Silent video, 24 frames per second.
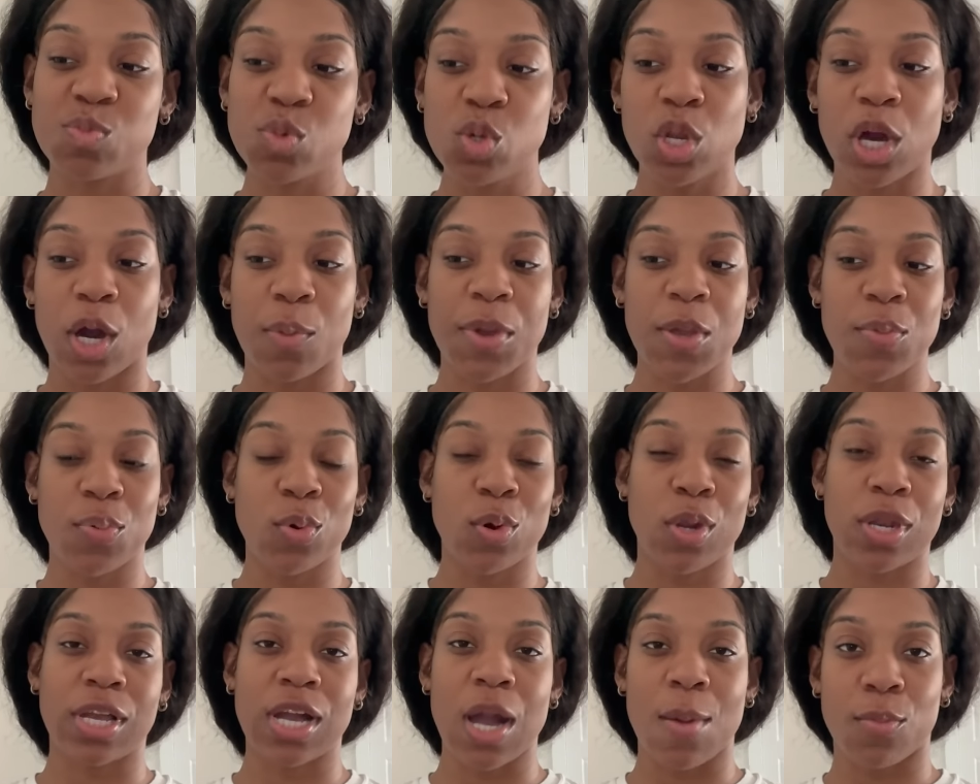You know, people
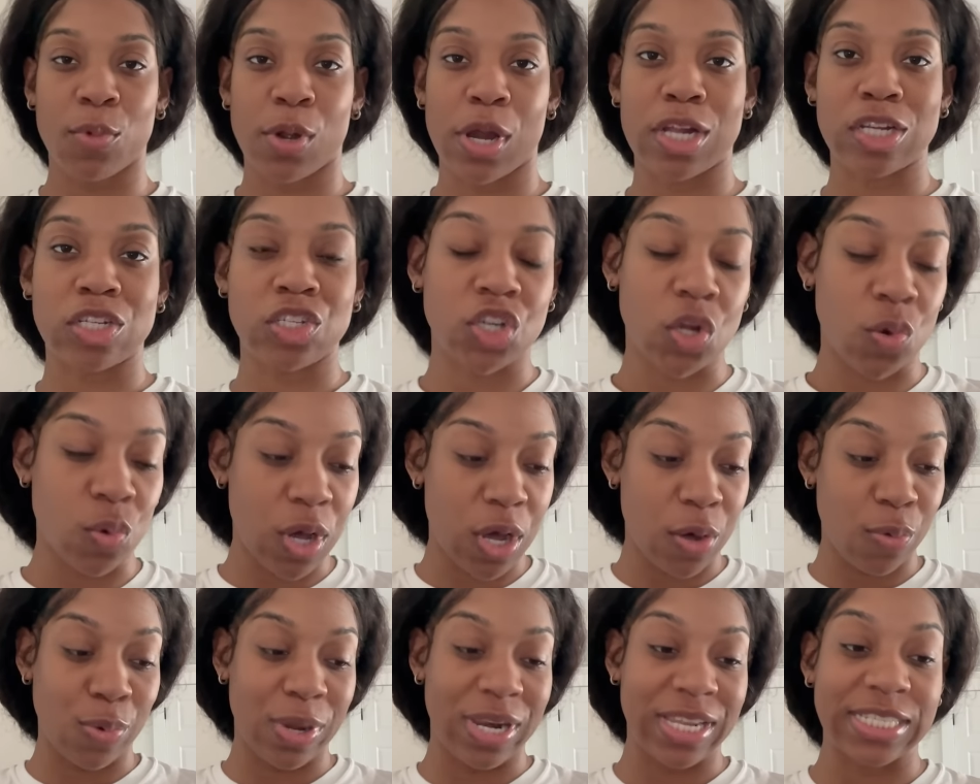want to come around and show
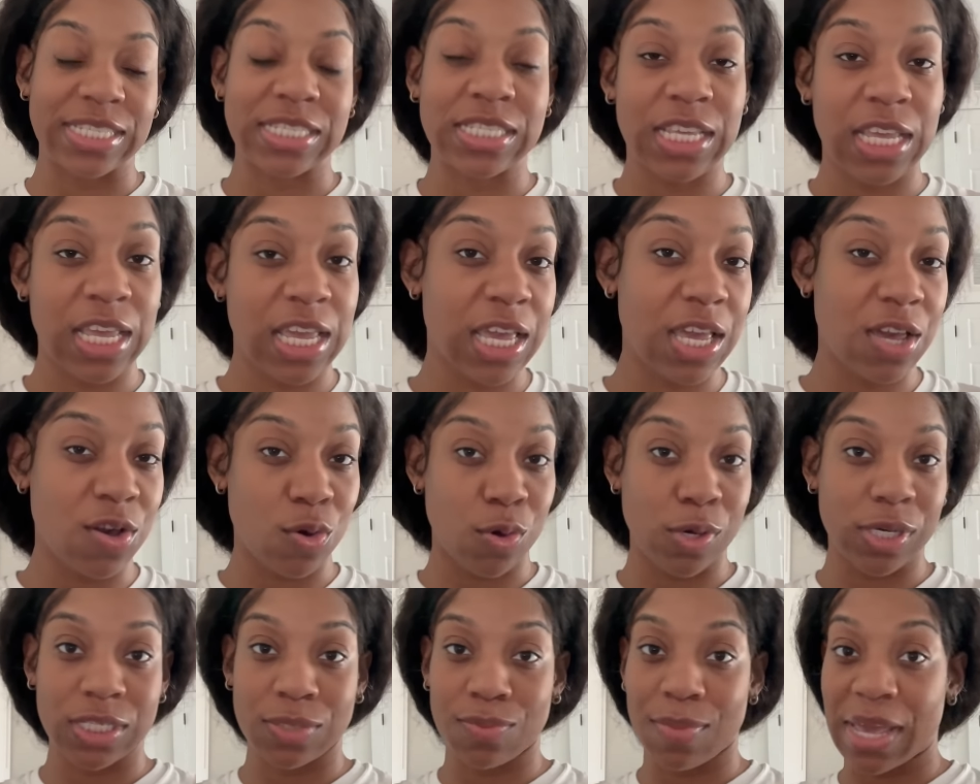up when it's tea
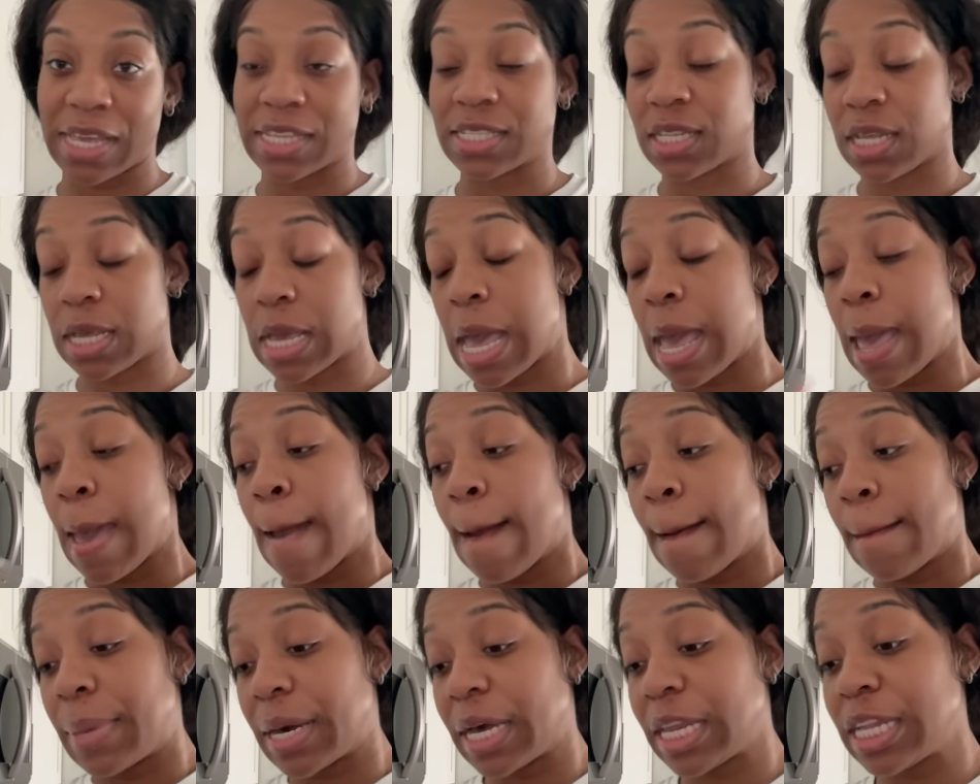or it's messy.
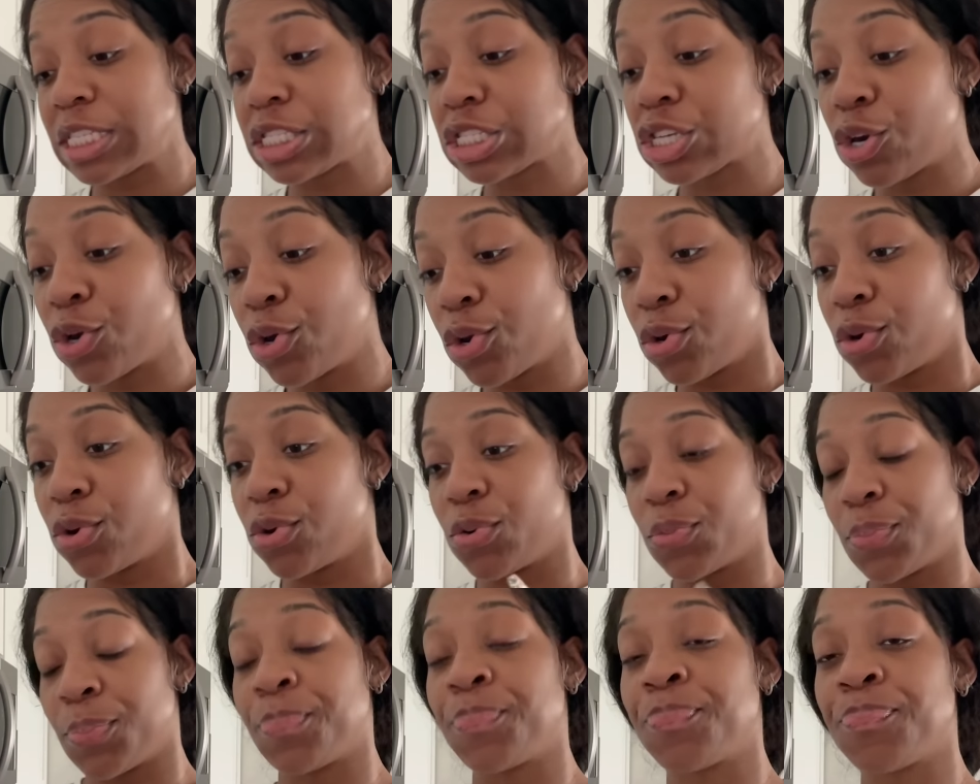But it's cool.